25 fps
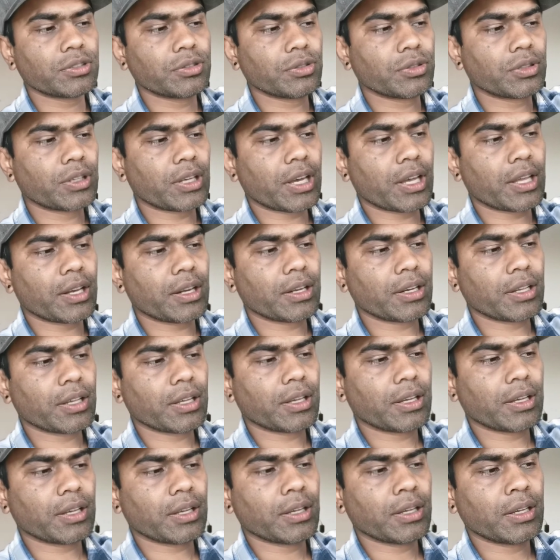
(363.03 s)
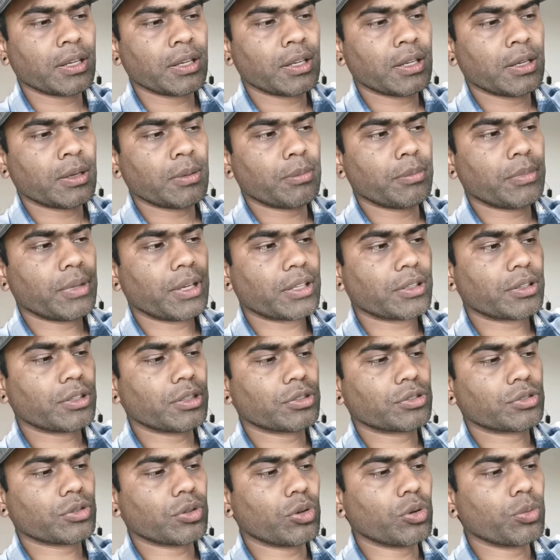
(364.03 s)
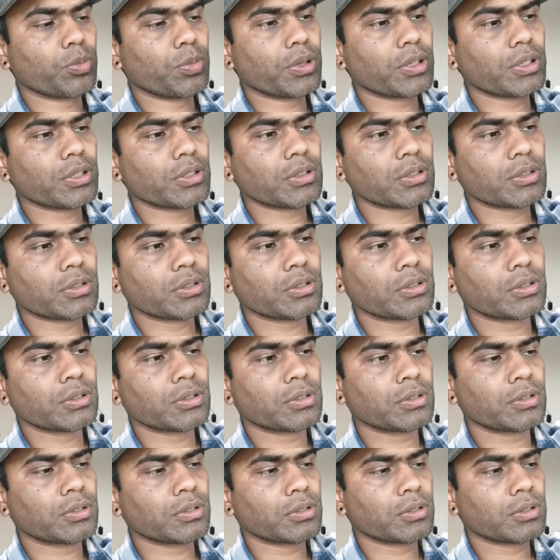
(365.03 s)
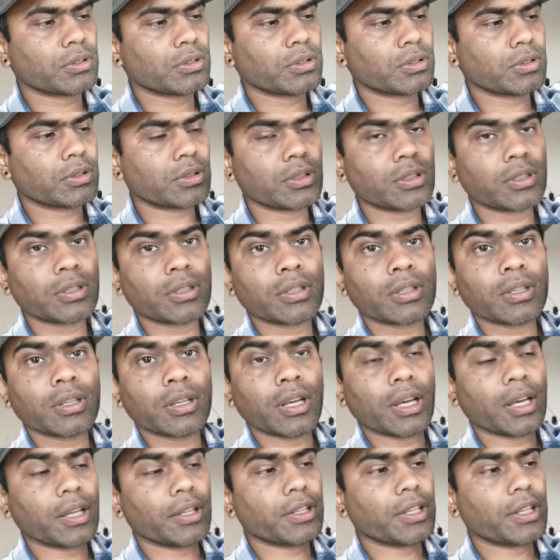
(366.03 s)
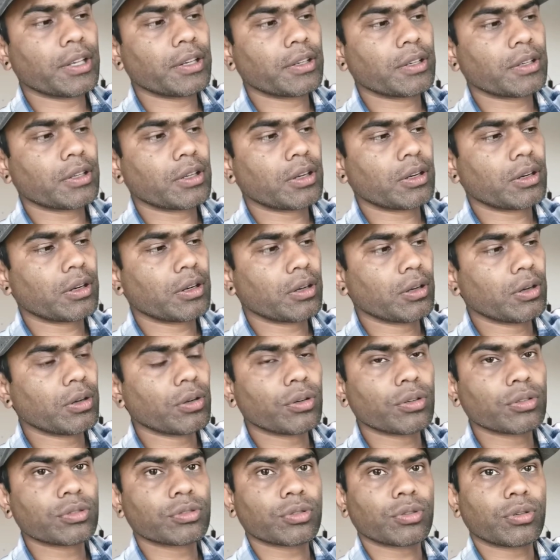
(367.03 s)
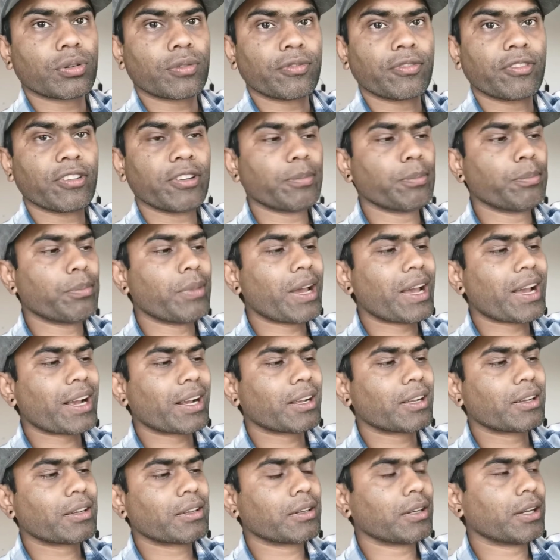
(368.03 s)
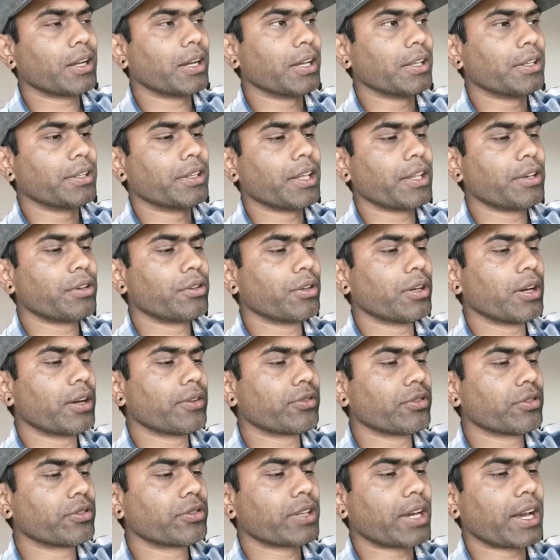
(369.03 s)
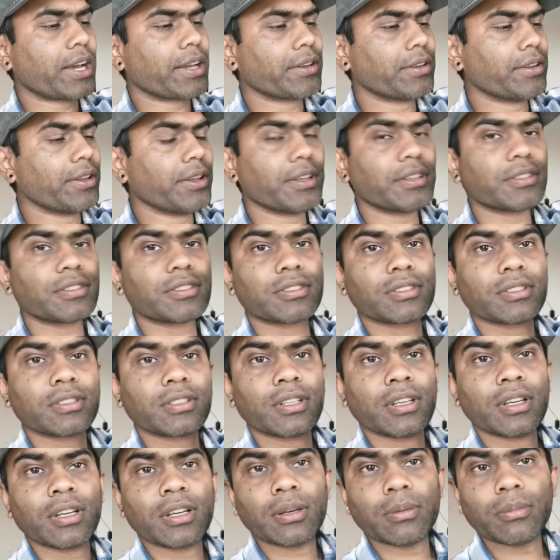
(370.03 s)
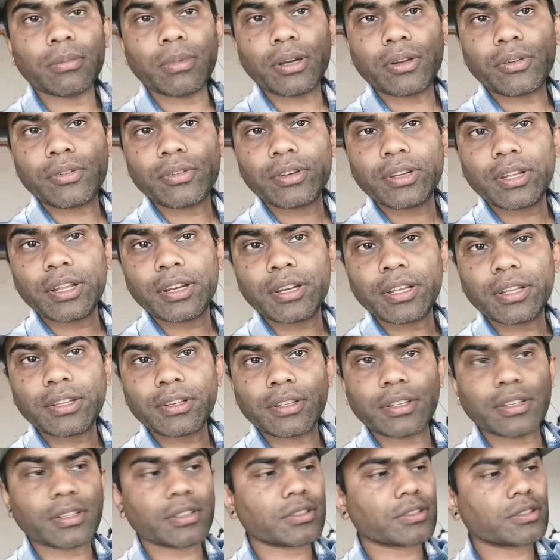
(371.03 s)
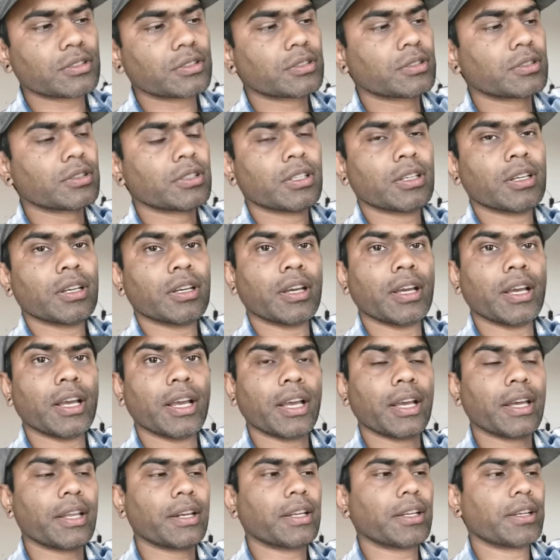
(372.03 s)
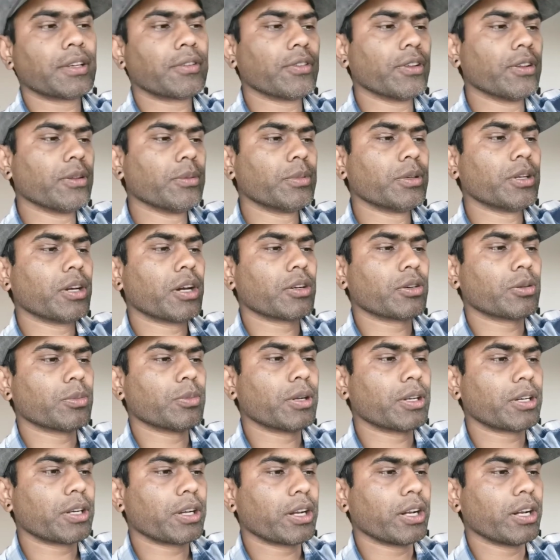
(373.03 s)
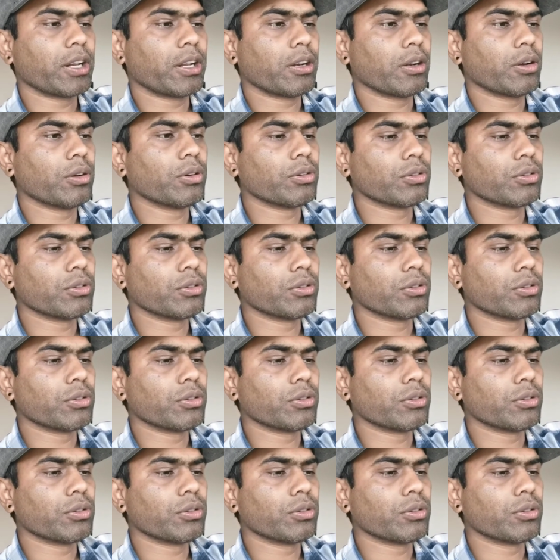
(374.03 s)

this you can uh, make this open and then close or flip back and then you have to tie this by rotating this and it will be automatically